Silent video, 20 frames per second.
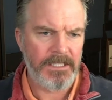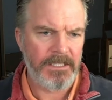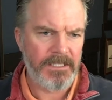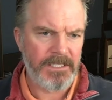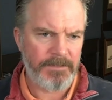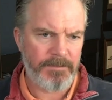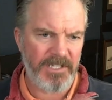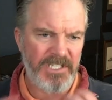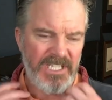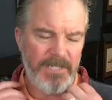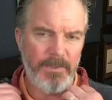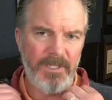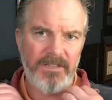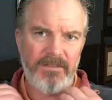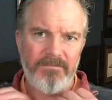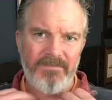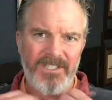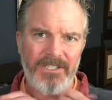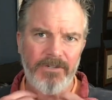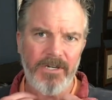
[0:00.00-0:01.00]
Especially
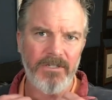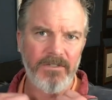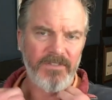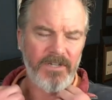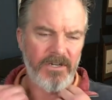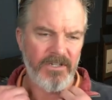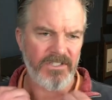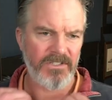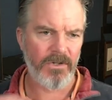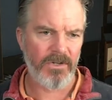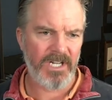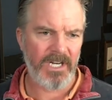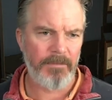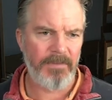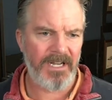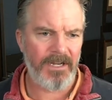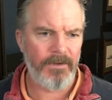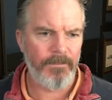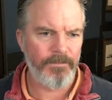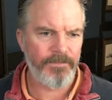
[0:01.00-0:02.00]
with coronavirus knocking
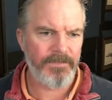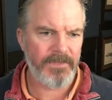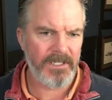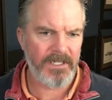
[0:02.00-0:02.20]
about.